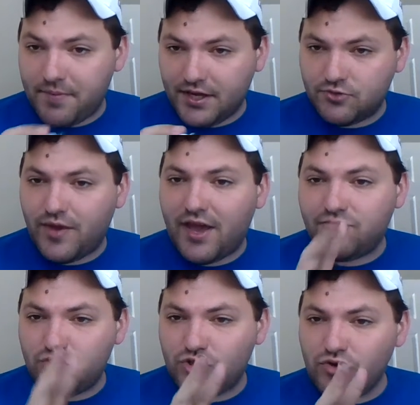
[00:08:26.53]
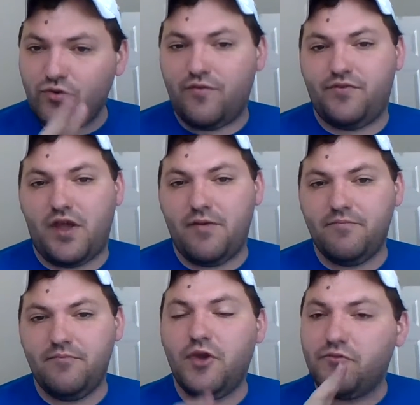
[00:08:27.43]
Because we have 2 of them.
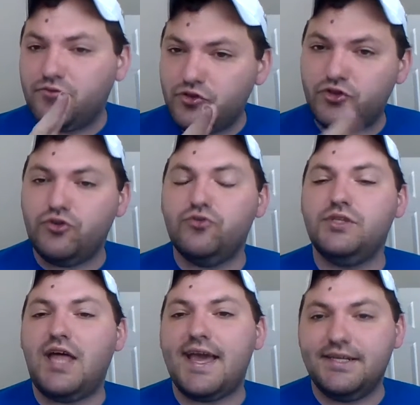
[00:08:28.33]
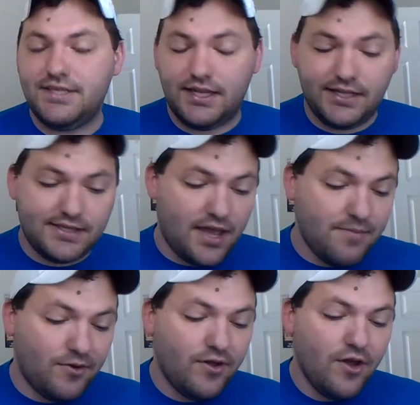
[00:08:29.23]
We have 2 legs on the
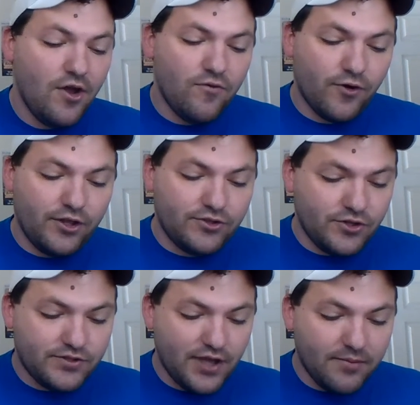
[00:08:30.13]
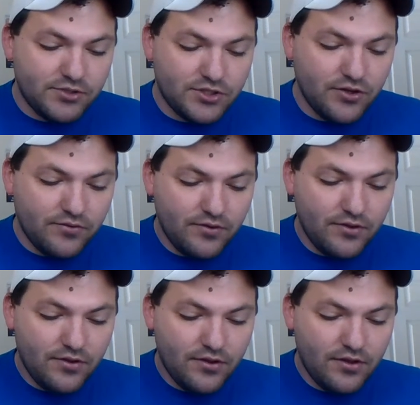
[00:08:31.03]
table. 42 times 2
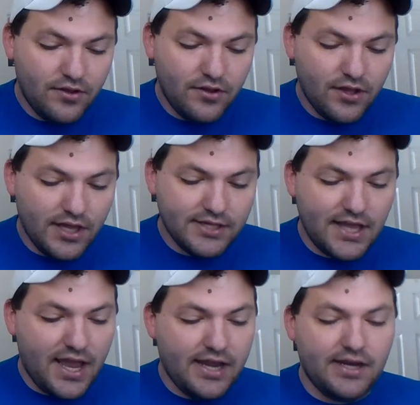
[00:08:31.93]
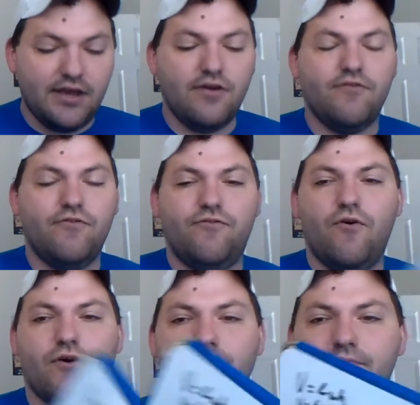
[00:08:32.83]
is
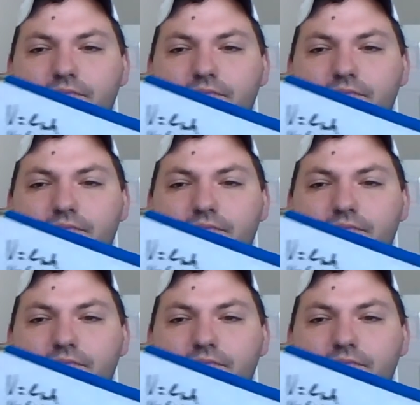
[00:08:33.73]
84.